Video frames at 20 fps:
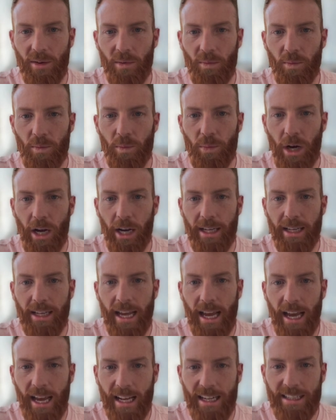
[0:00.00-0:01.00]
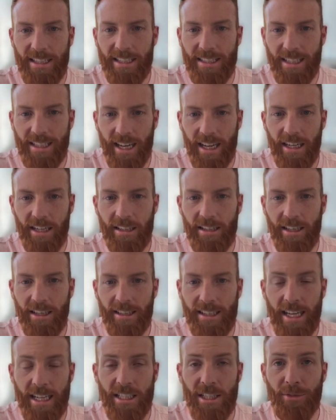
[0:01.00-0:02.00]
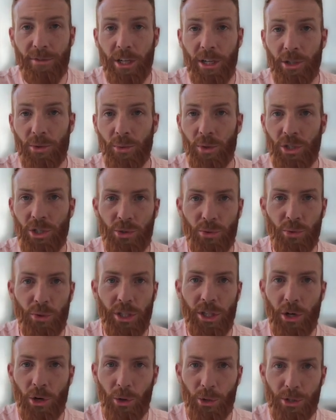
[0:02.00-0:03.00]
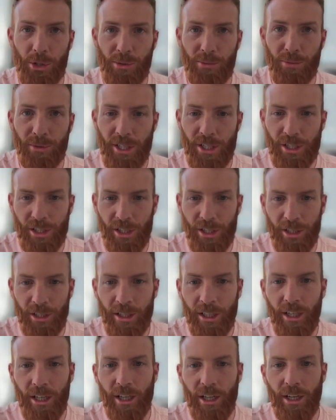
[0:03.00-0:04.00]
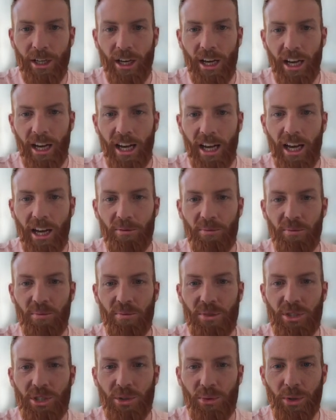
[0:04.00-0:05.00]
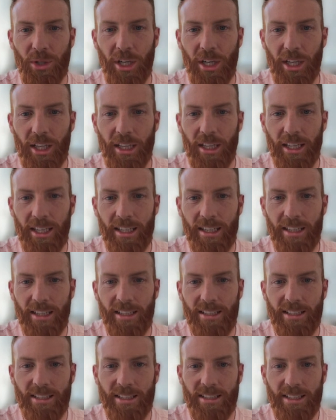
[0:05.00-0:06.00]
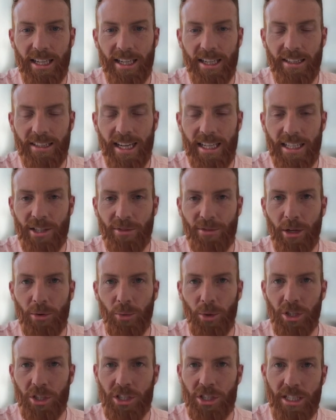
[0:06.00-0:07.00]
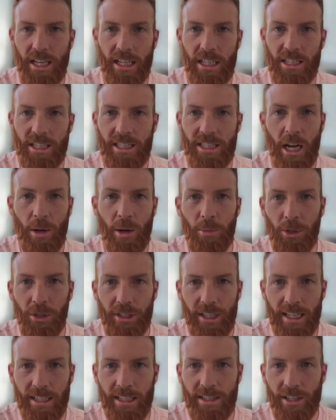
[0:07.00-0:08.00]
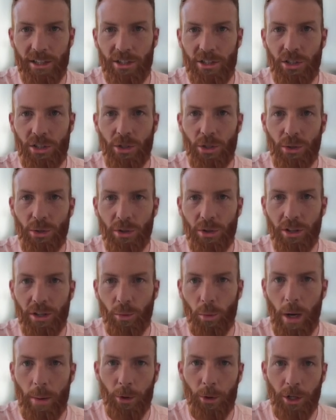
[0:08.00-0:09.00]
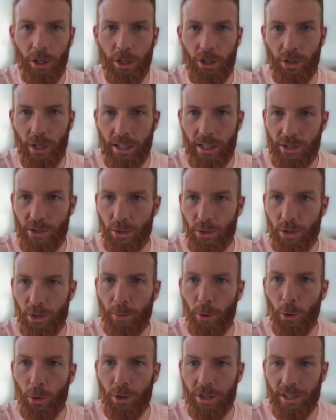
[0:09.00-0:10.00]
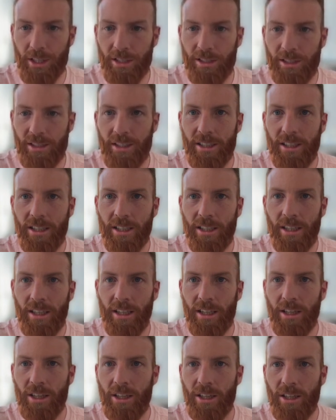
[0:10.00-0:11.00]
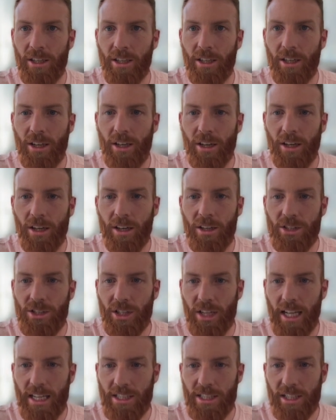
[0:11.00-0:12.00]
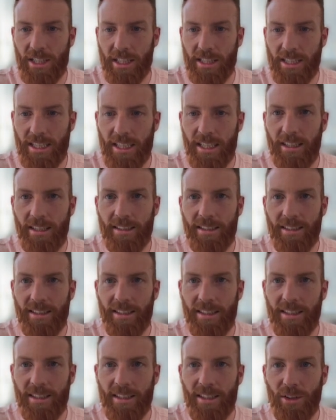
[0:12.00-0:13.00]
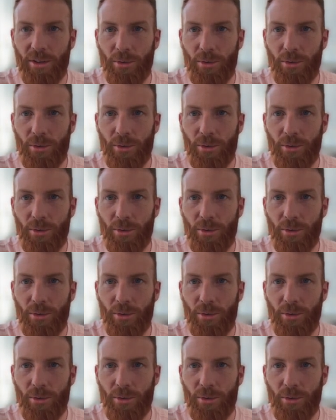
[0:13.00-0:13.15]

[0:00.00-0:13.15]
but I can send a test event, which is a really awesome feature. So we're going to click send a test event, which sends sample data to the webhook address or to Portant. So that's succeeded. If